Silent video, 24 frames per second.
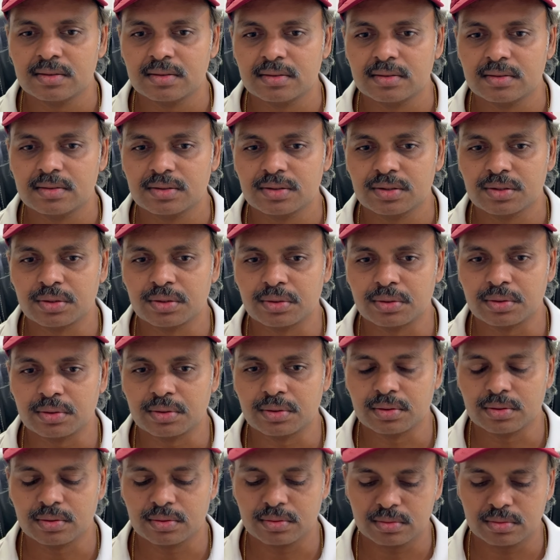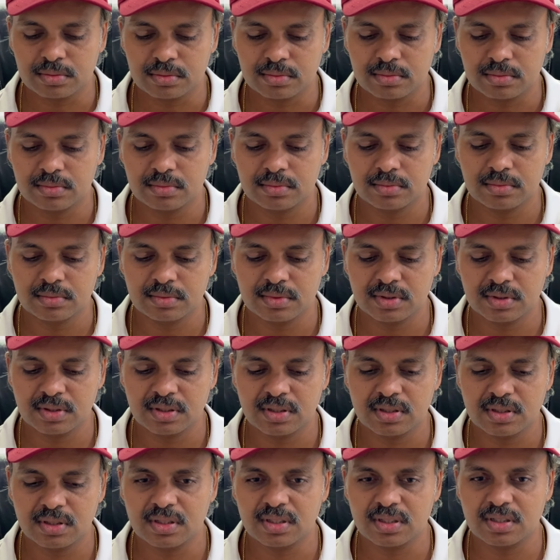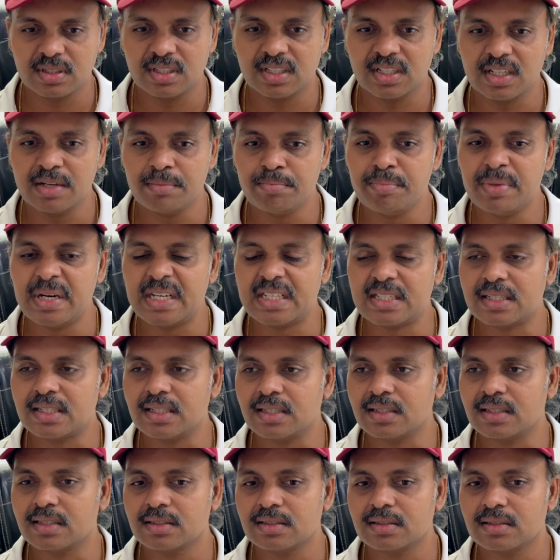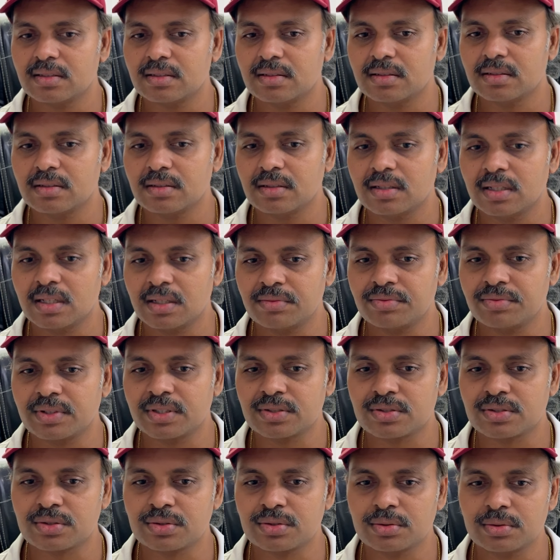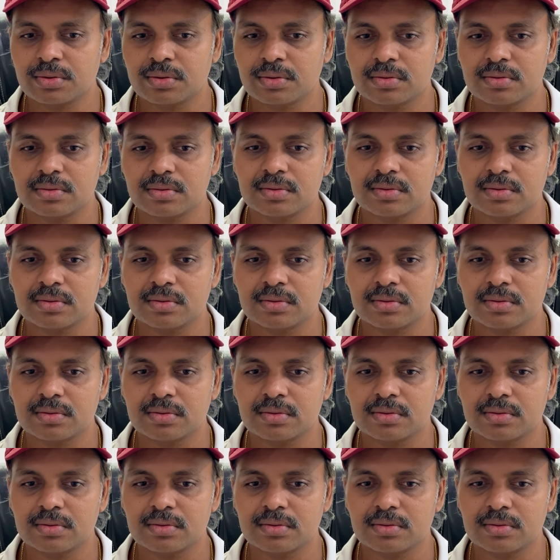So a bit refers to,